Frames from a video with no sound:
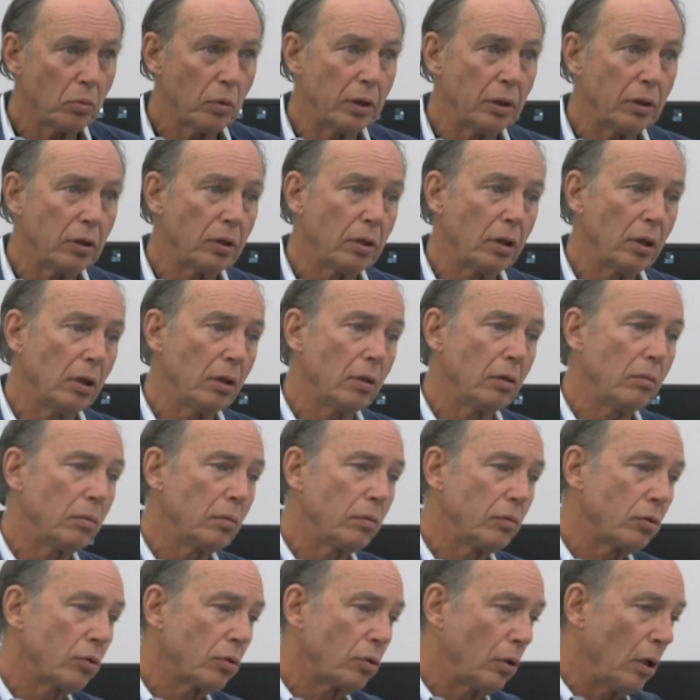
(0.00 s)
with the
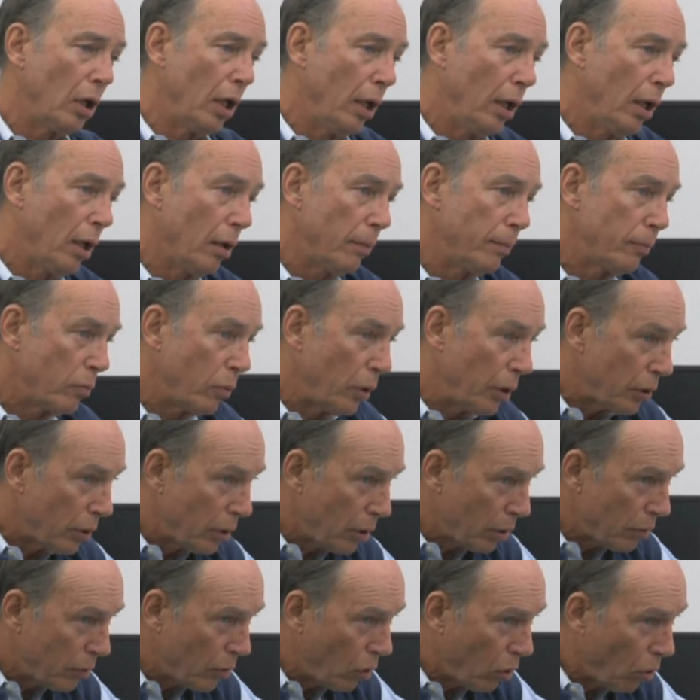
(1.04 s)
uh, with
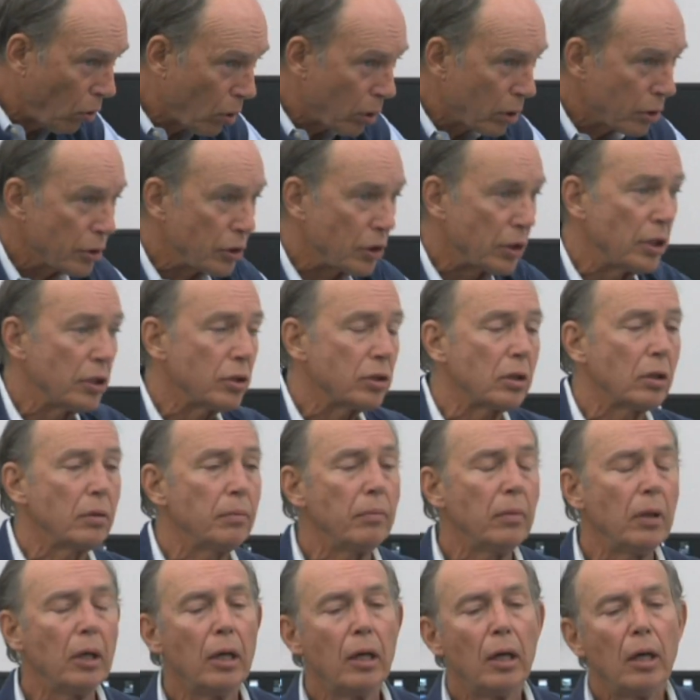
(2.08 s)
the court
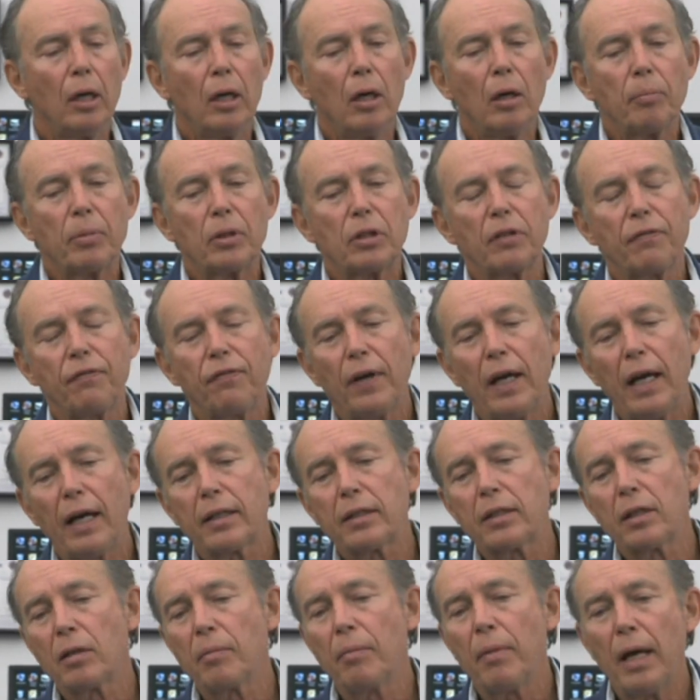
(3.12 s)
system, but the
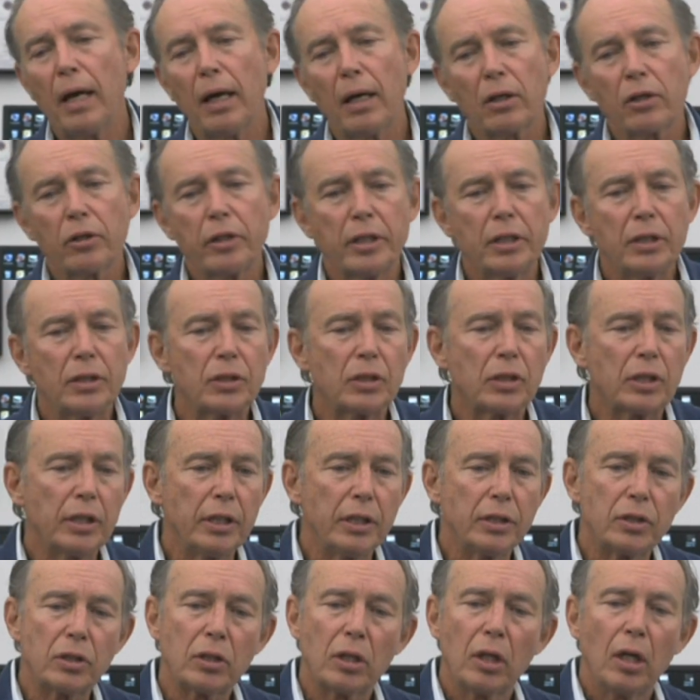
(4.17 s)
fact of the matter is
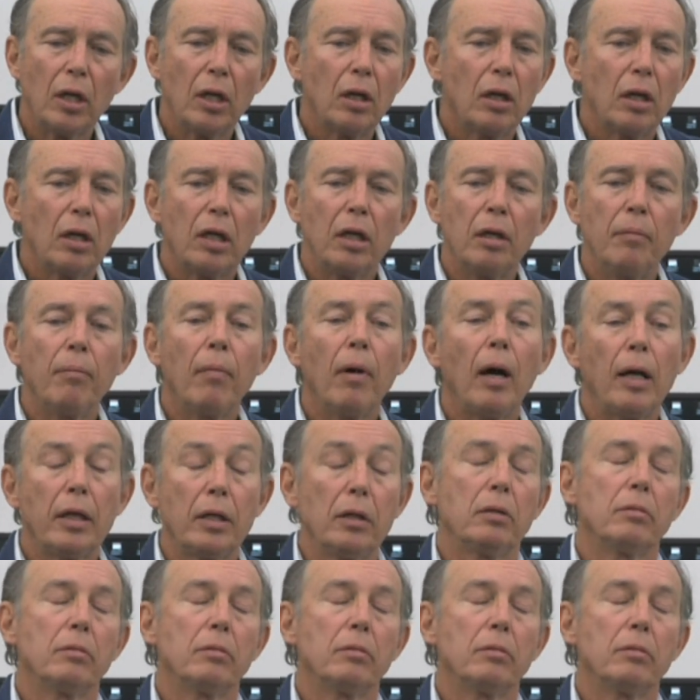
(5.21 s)
is in my,